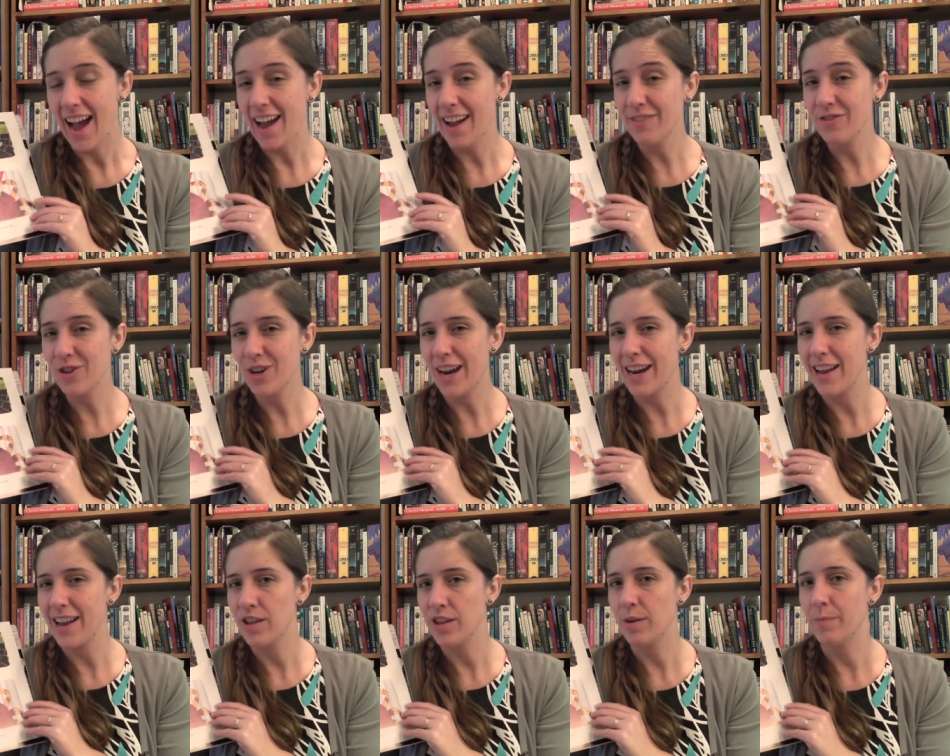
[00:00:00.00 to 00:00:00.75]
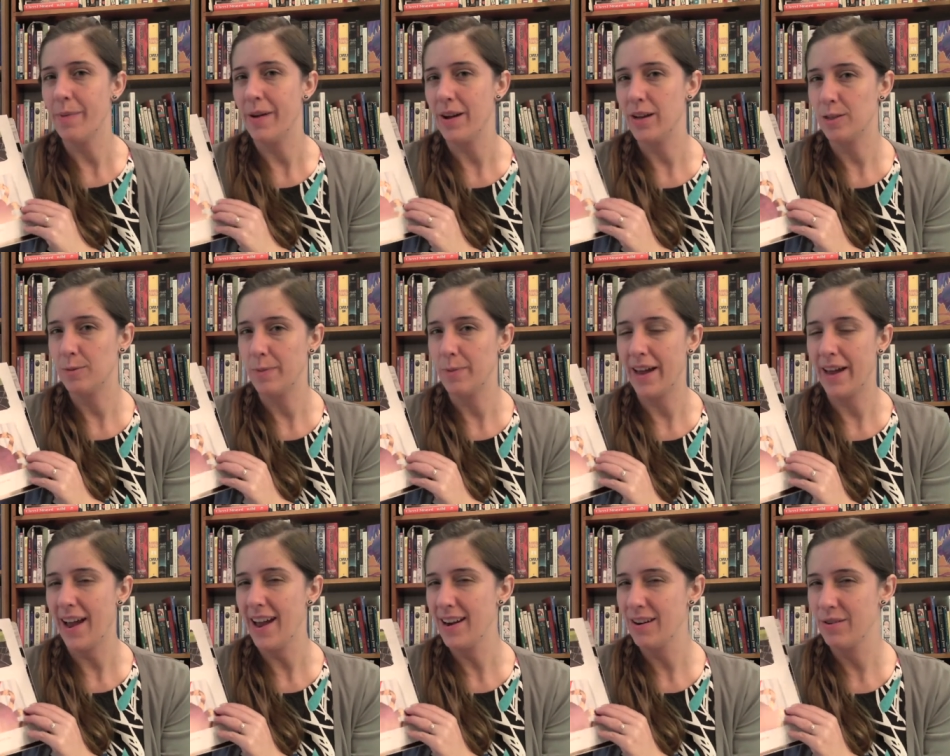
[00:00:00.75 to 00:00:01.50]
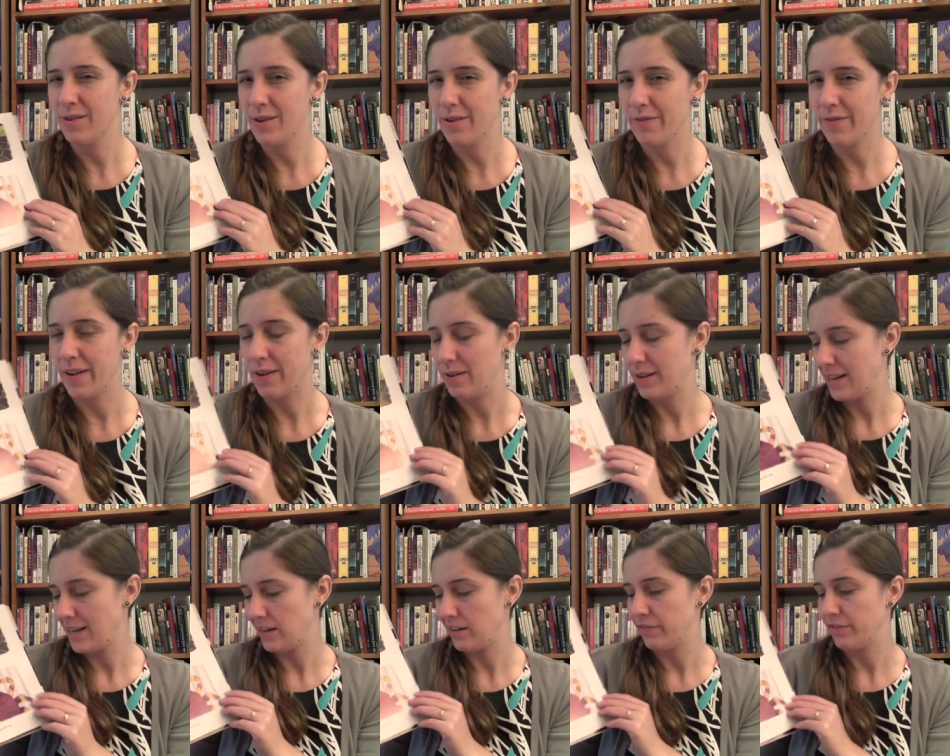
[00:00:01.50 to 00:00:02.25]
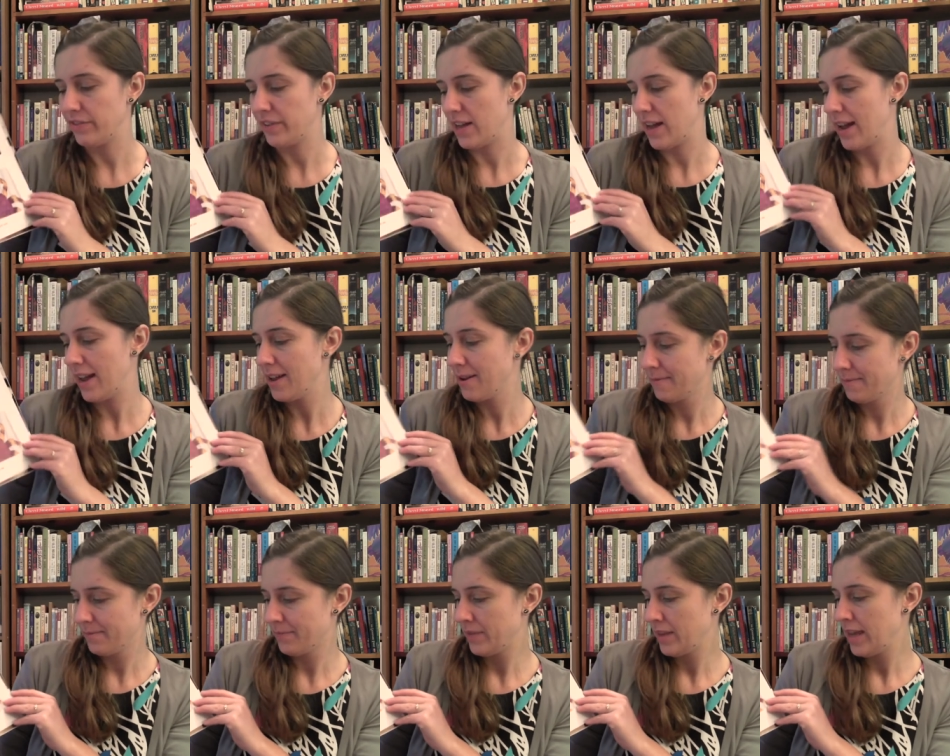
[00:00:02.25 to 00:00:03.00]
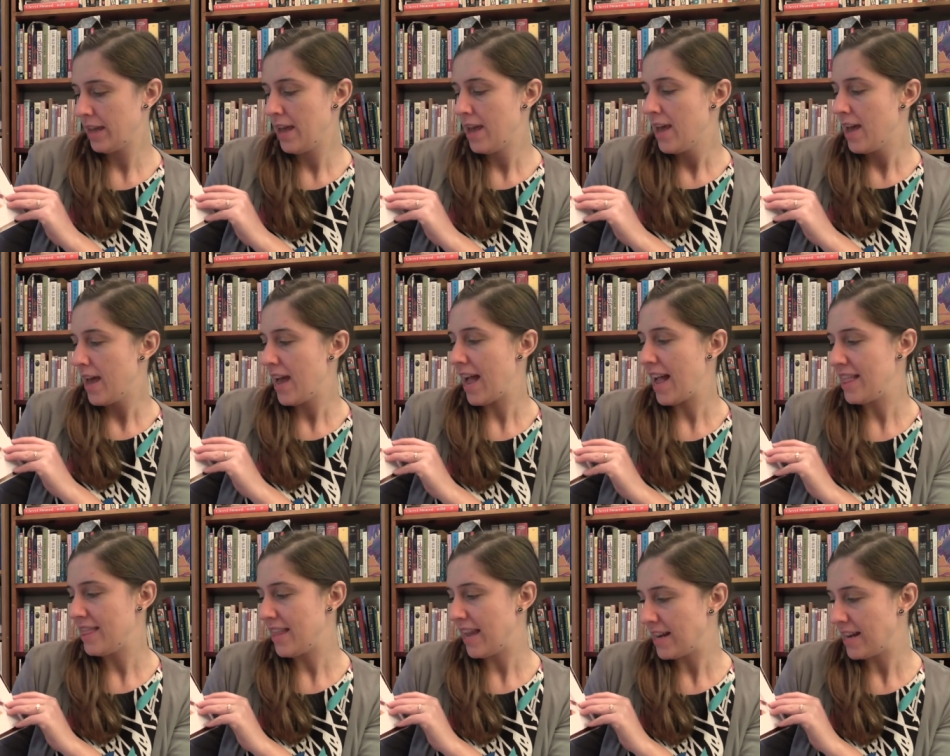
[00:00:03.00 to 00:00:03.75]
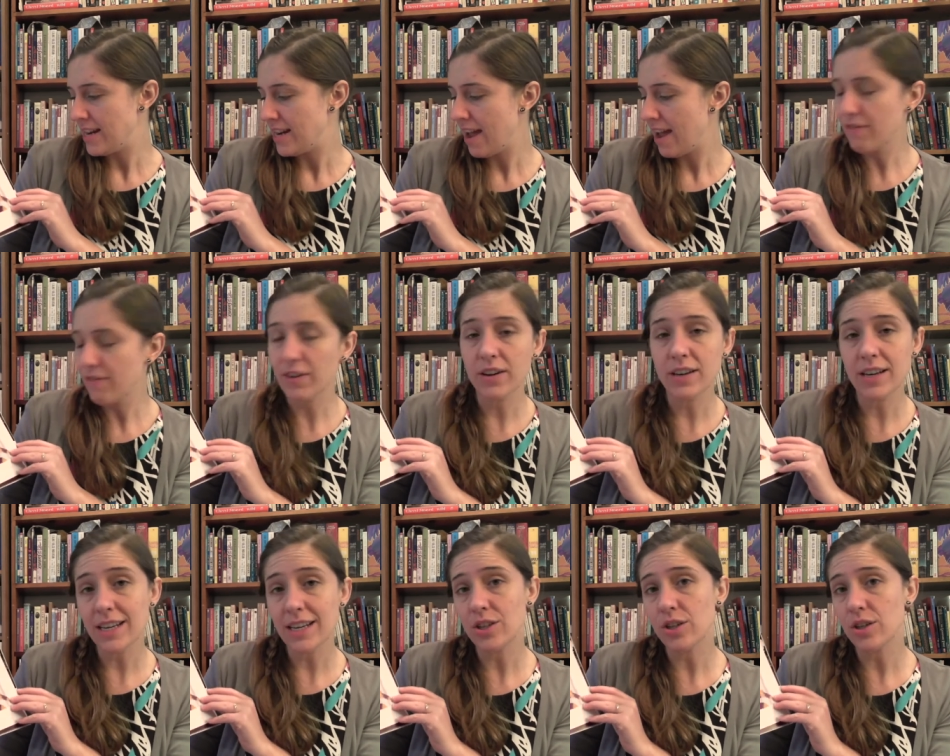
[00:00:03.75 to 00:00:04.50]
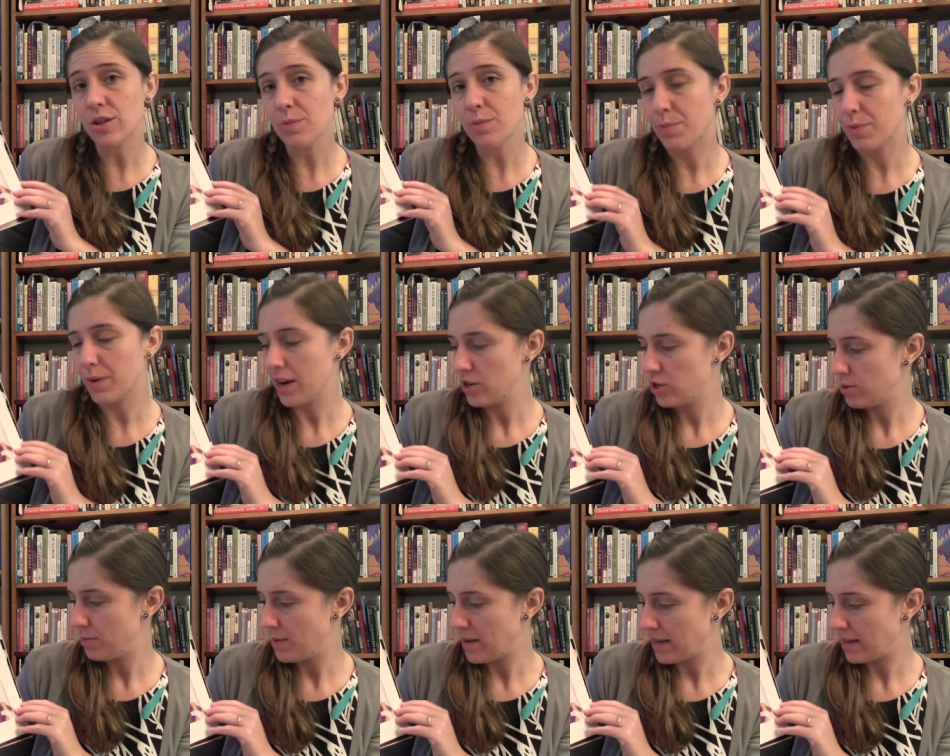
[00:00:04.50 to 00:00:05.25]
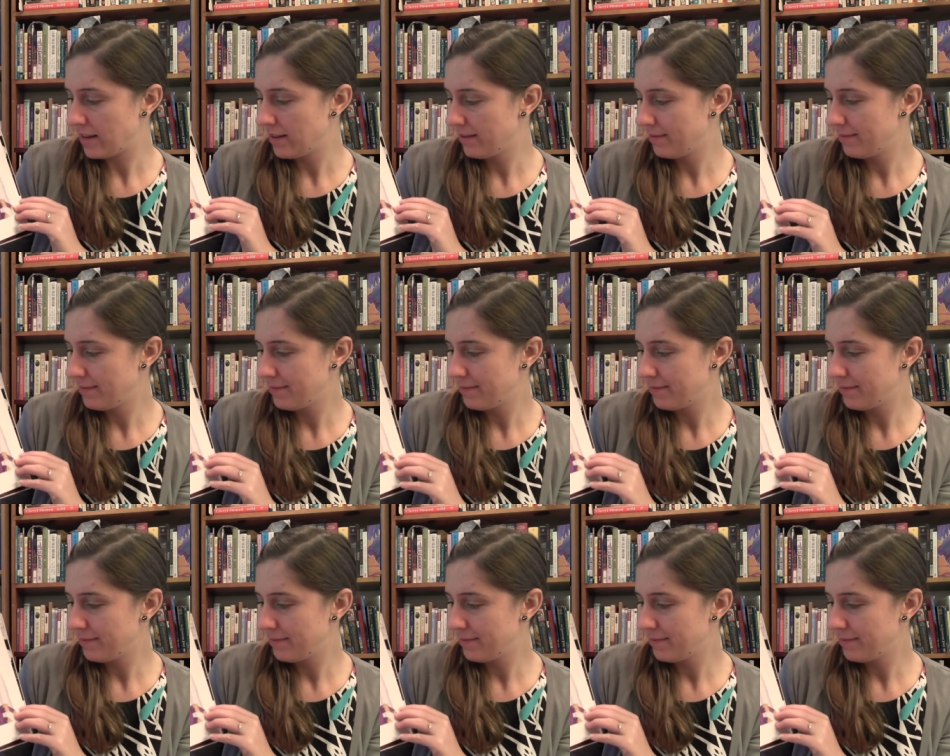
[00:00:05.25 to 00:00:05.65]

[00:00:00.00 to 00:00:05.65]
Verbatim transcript: I've tried other bugs, but I don't know if I would eat a fly. And they'd never need to brush me.